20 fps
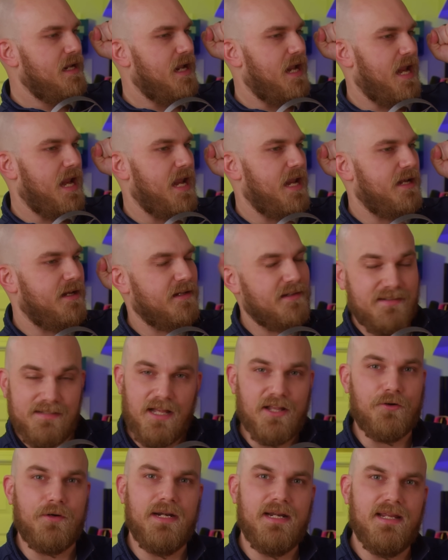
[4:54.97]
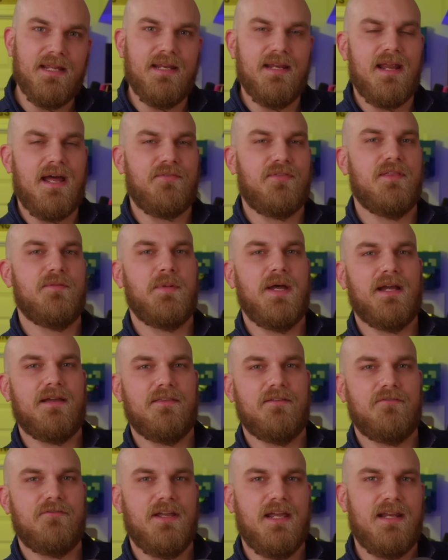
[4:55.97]
and accelerating it out the back
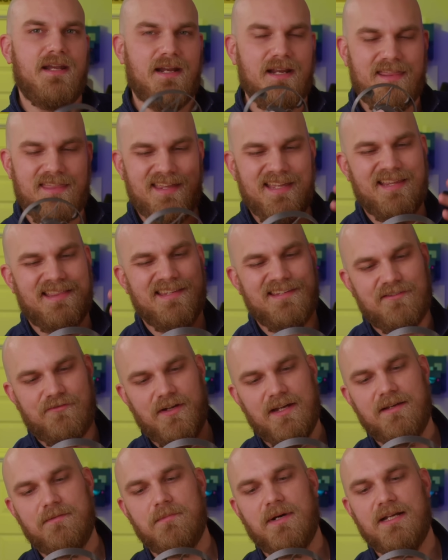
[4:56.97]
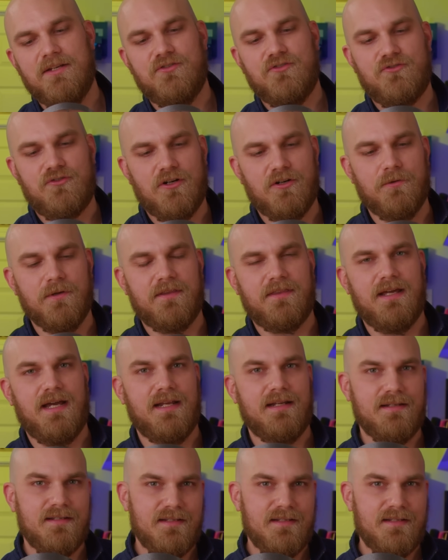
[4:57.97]
of the fan. And I think this fan might struggle with that.